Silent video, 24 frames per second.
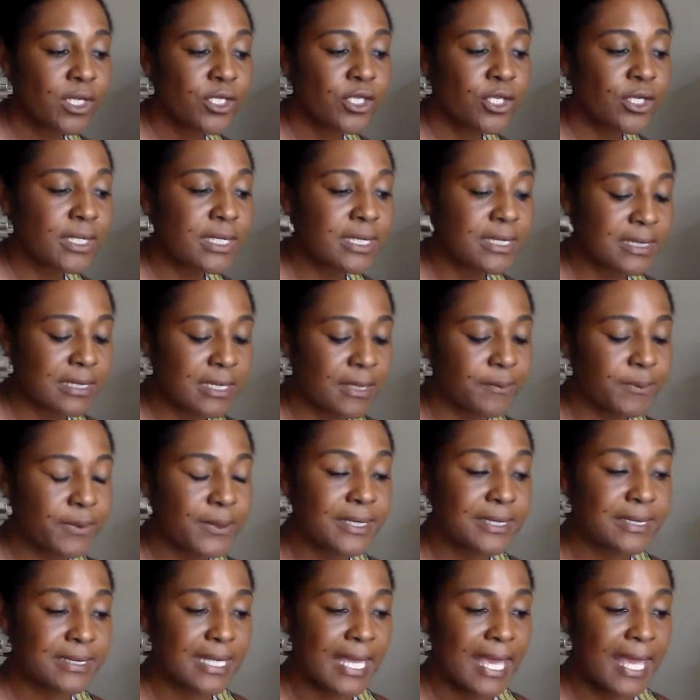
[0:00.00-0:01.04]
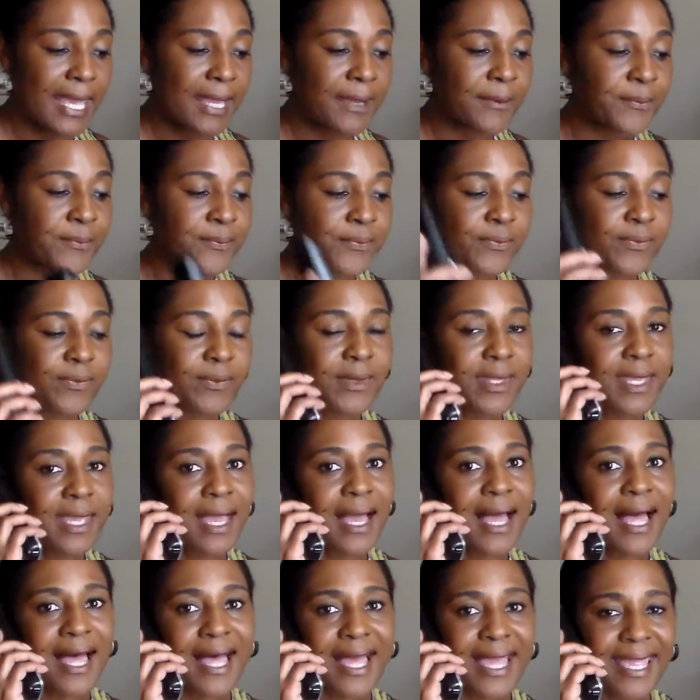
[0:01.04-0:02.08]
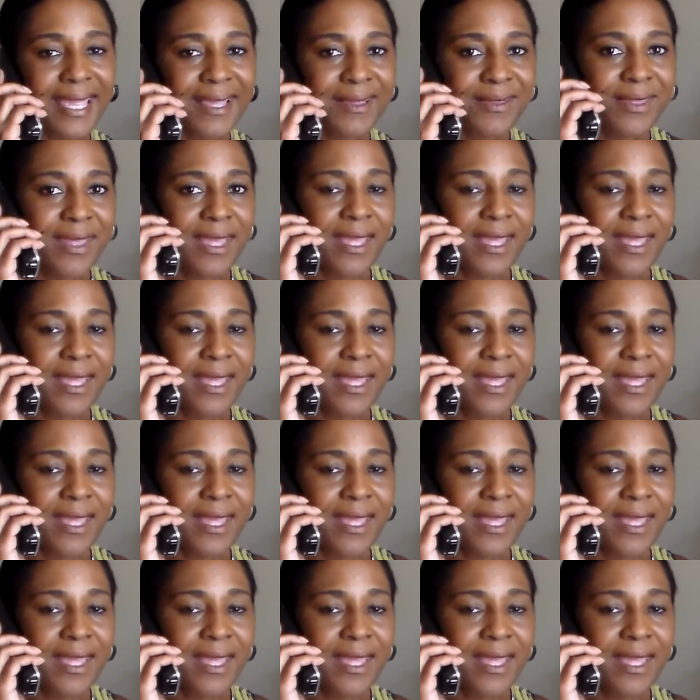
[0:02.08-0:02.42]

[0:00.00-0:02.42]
you're going to simply say, "Hi,